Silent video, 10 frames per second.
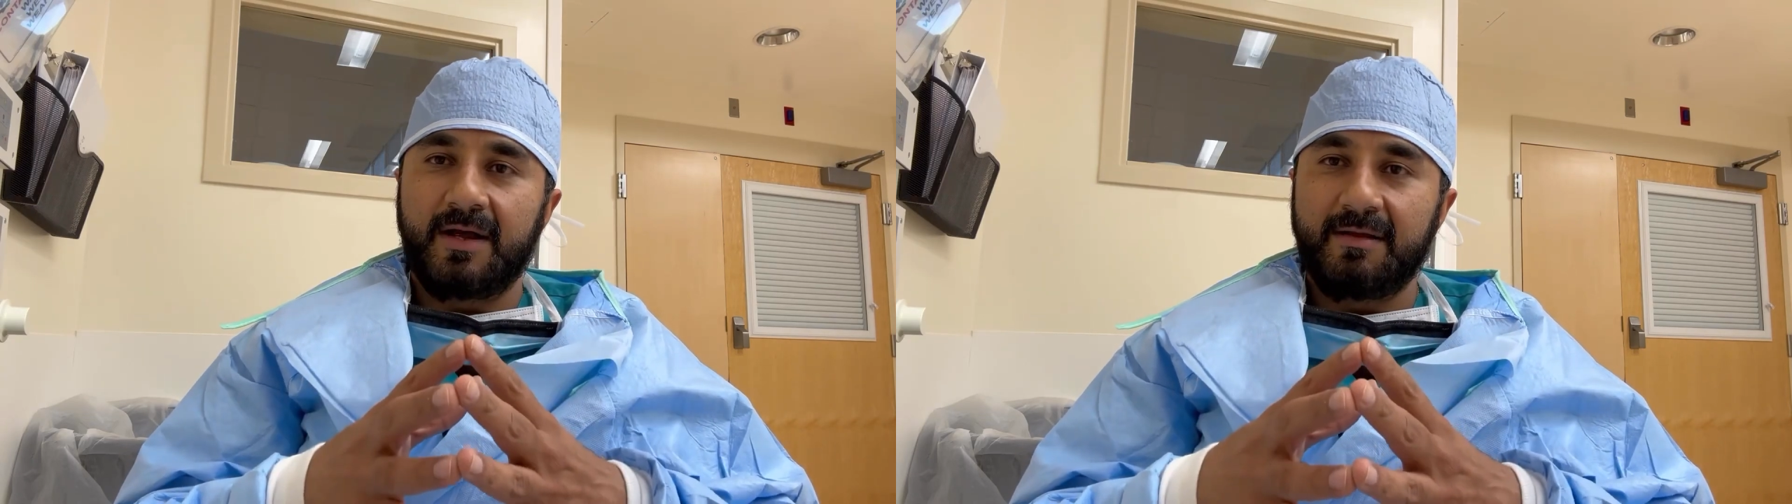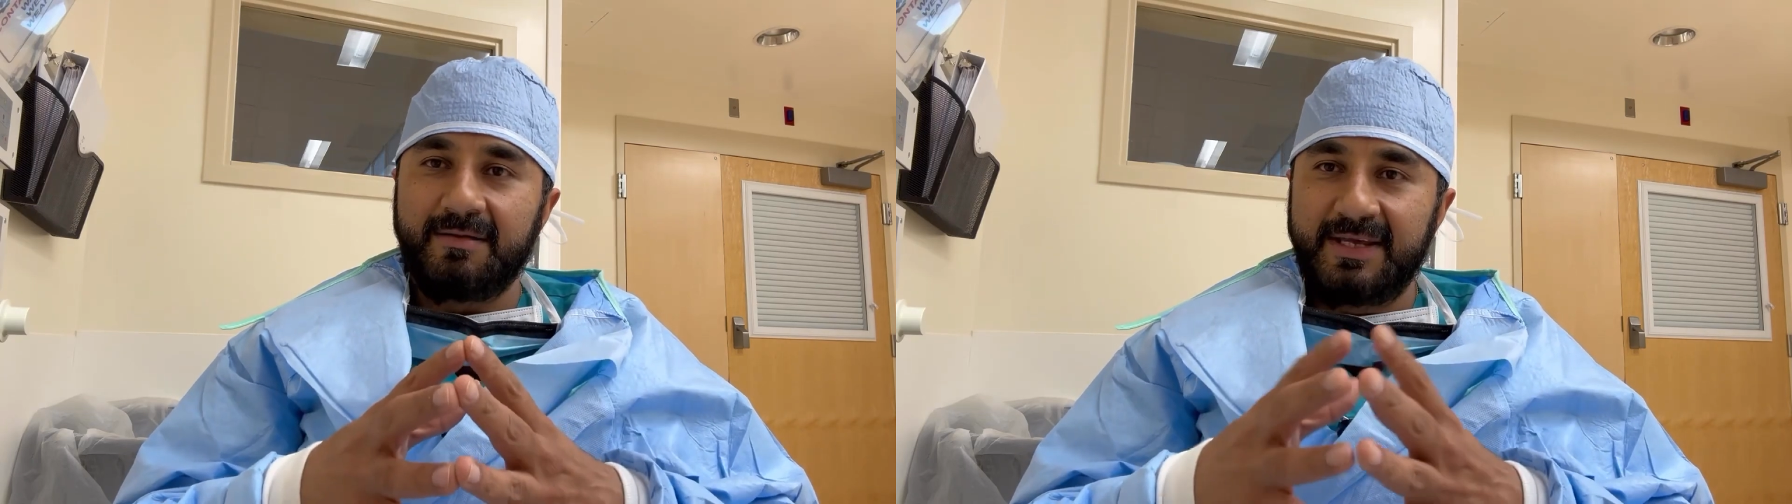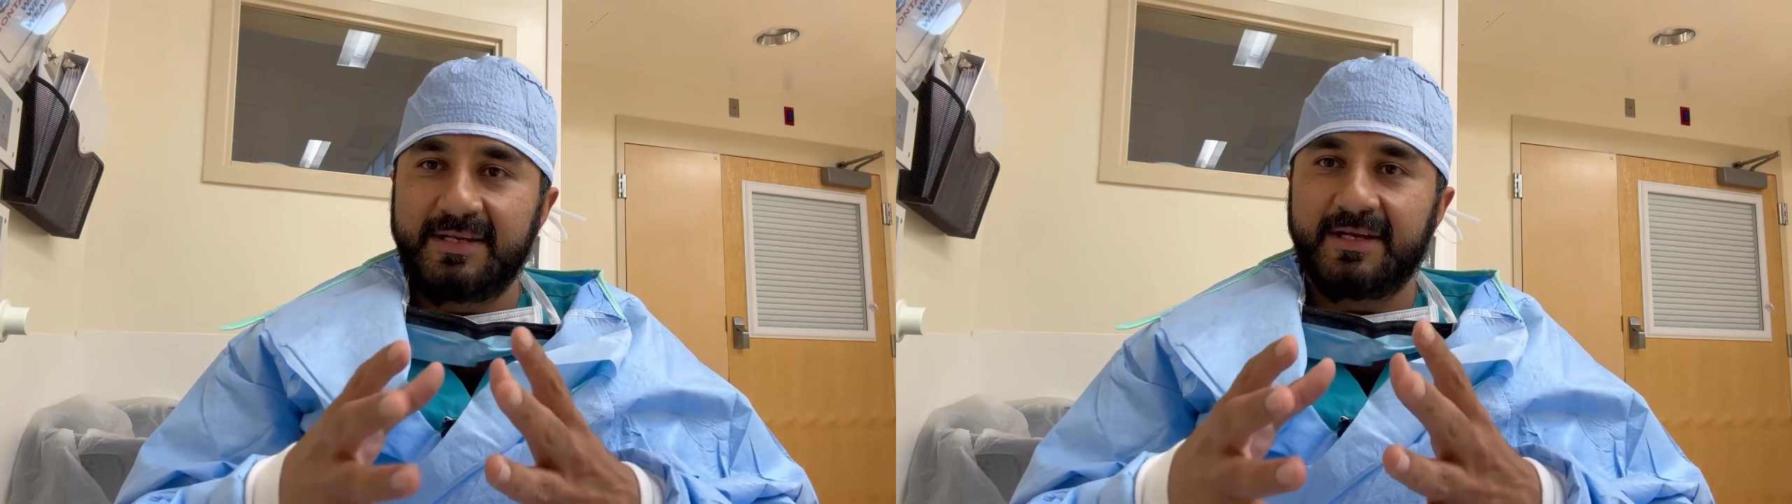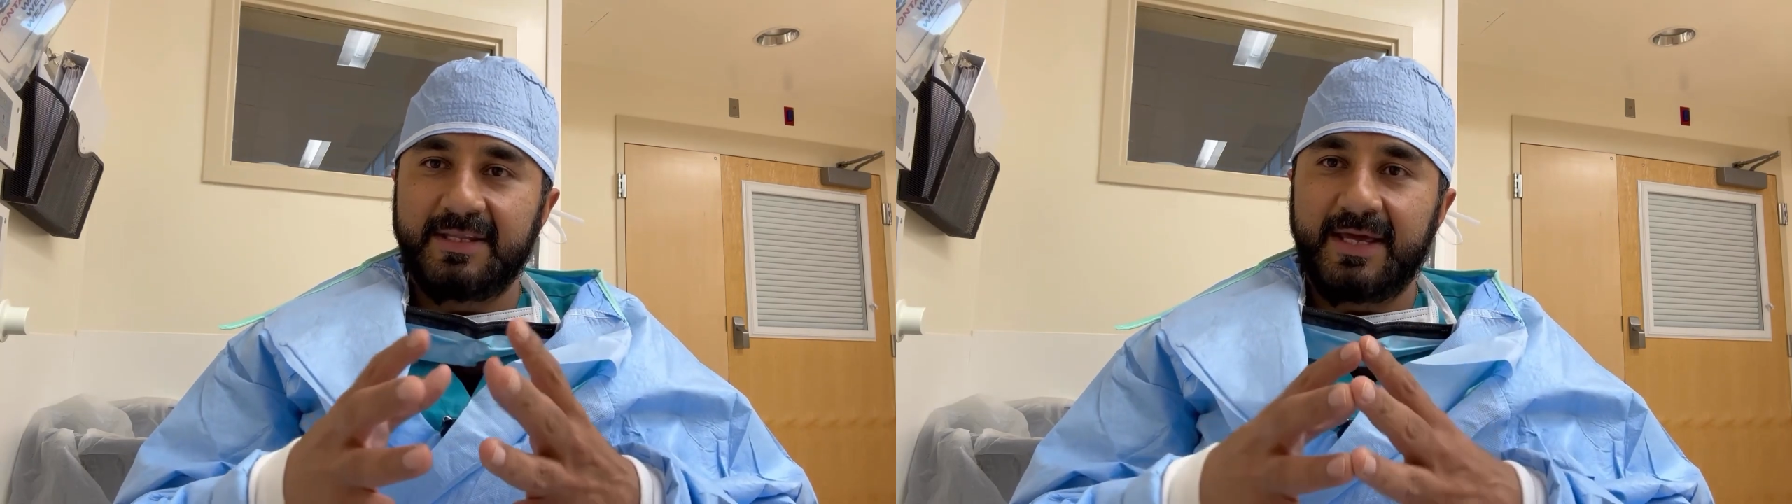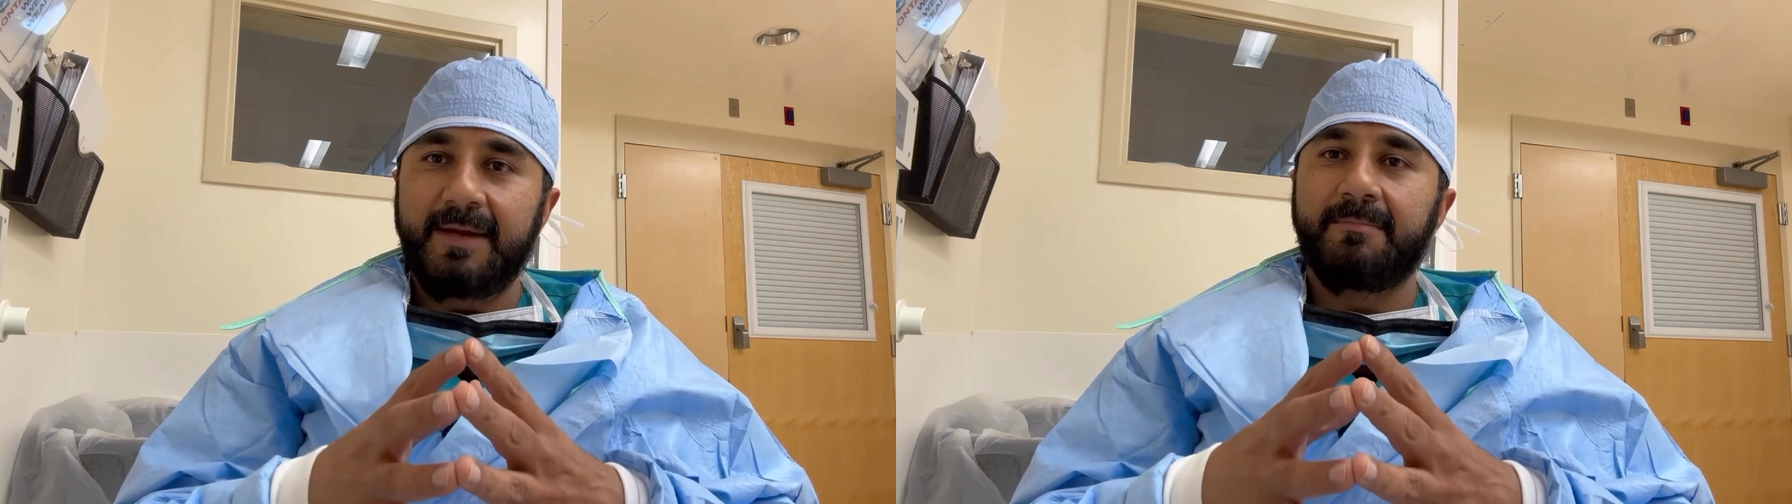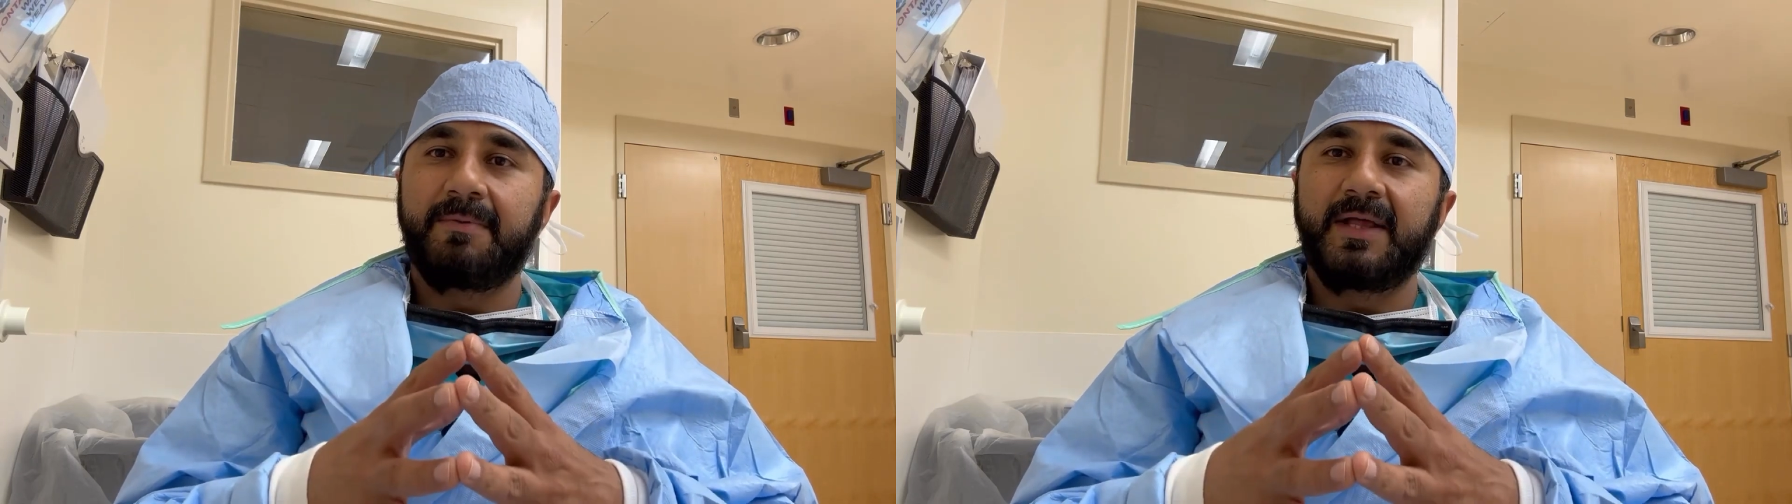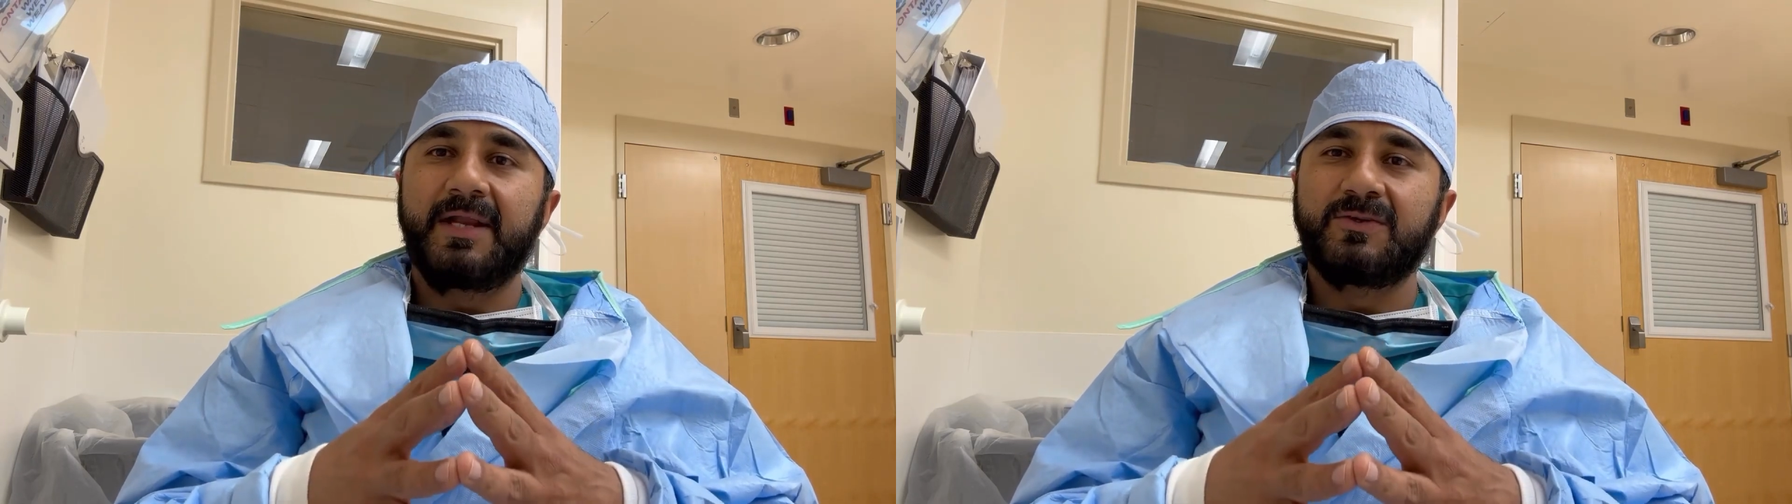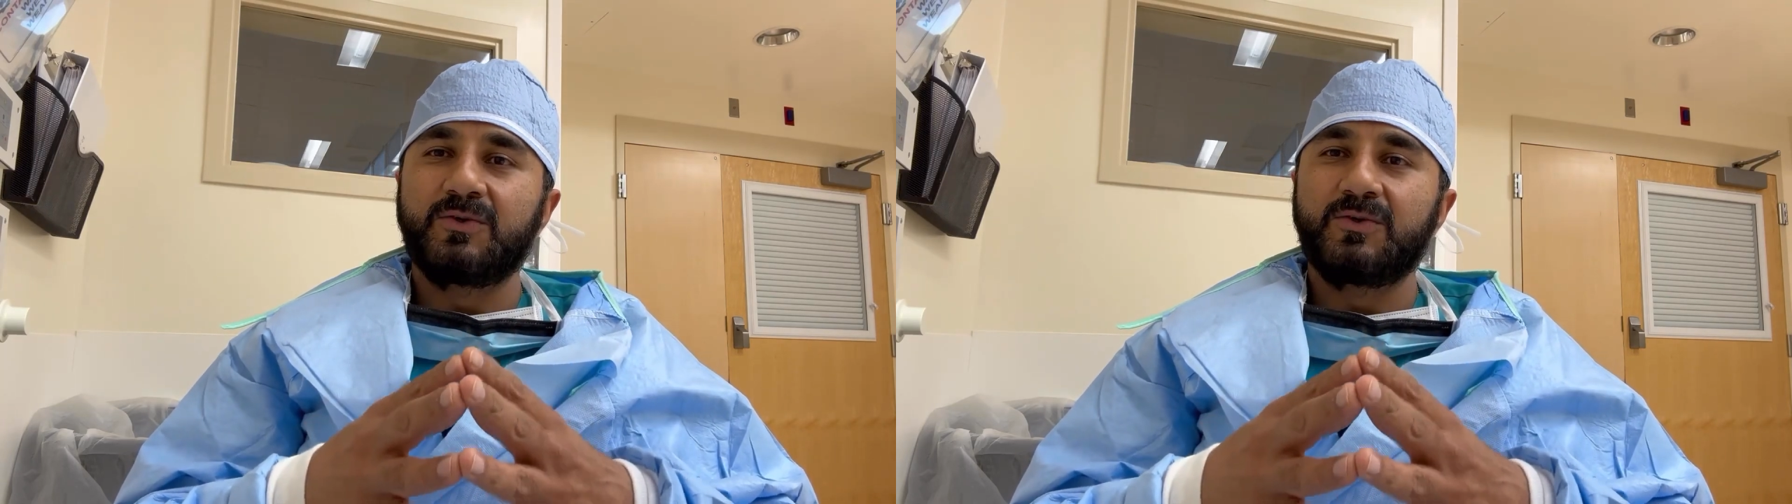needed the implant.